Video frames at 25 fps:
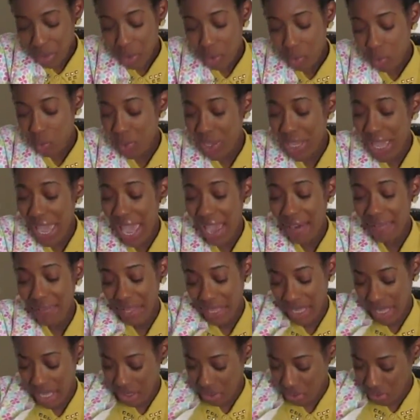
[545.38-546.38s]
we have
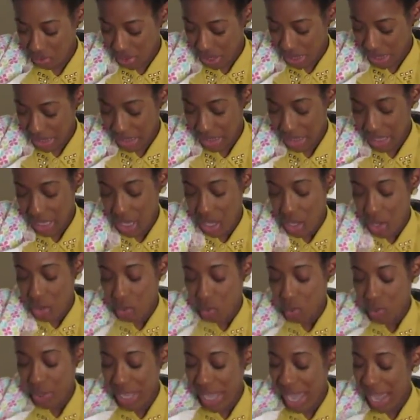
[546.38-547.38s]
to get through this.
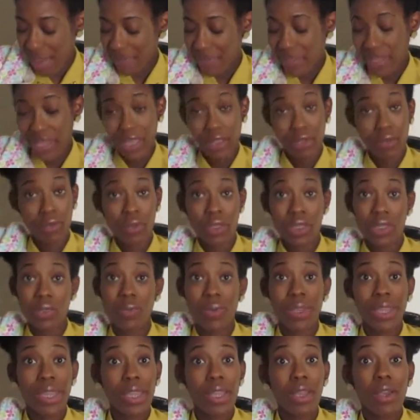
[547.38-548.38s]
We have to get through this.
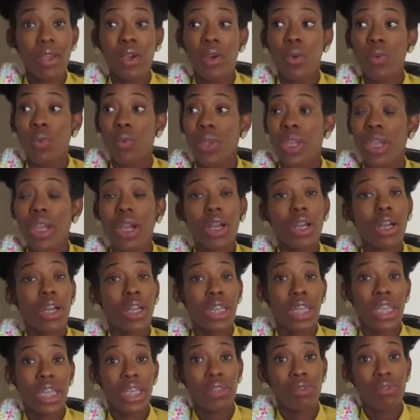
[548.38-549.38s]
We are going
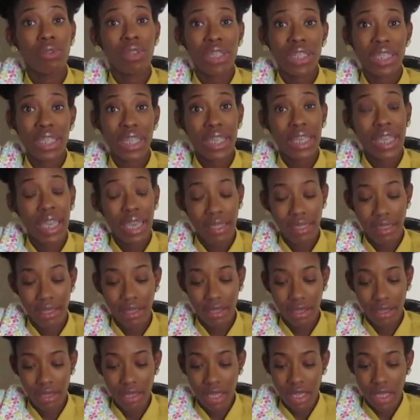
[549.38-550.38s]
to get through this
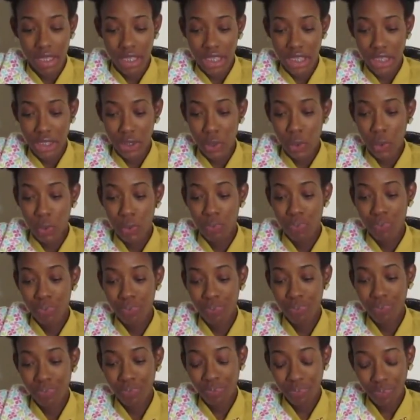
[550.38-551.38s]
together. So
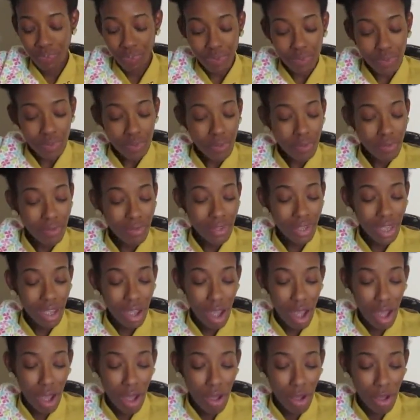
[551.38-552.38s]

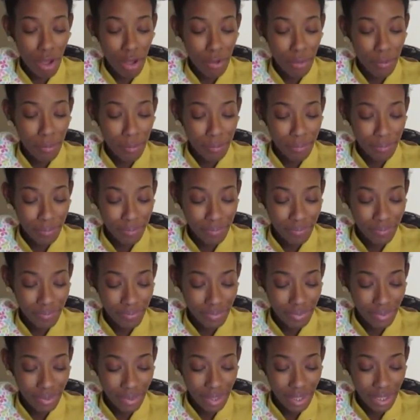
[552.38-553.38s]
I
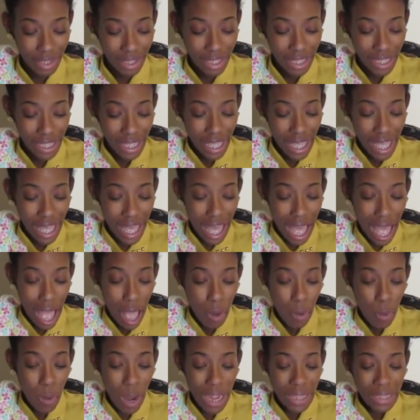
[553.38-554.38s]

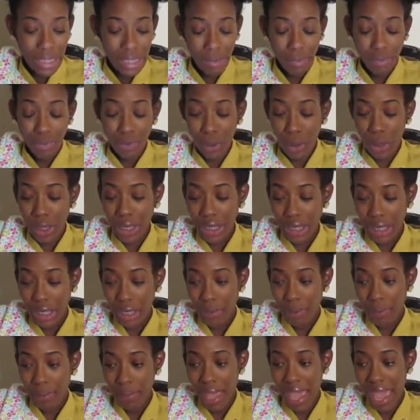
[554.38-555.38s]
wind up throwing
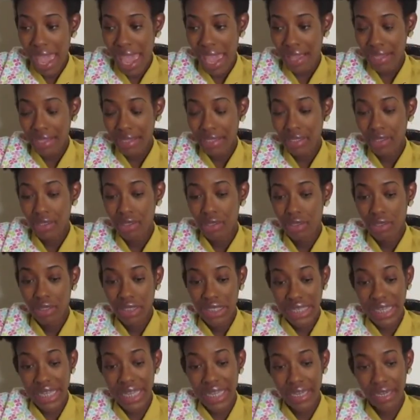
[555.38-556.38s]
up at
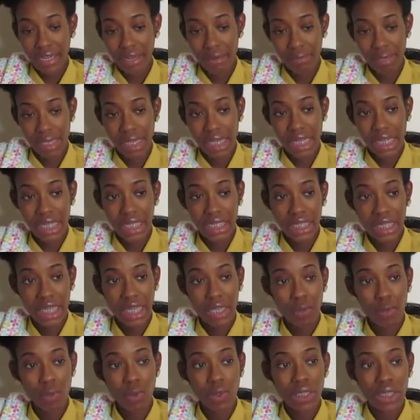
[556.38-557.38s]
10 because
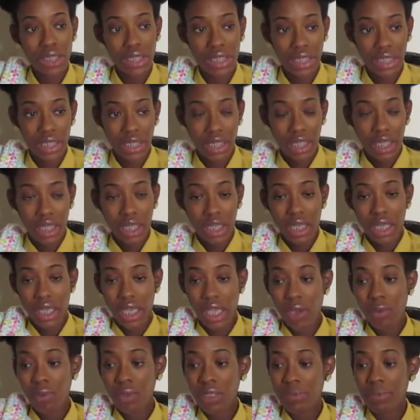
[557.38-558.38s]
it was
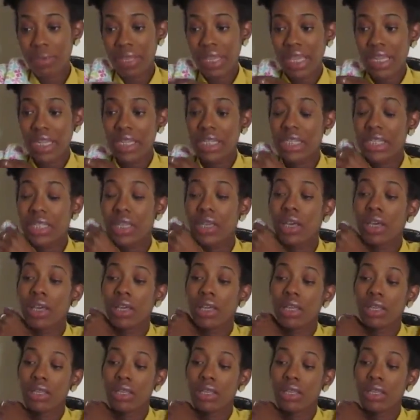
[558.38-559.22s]
beginning to,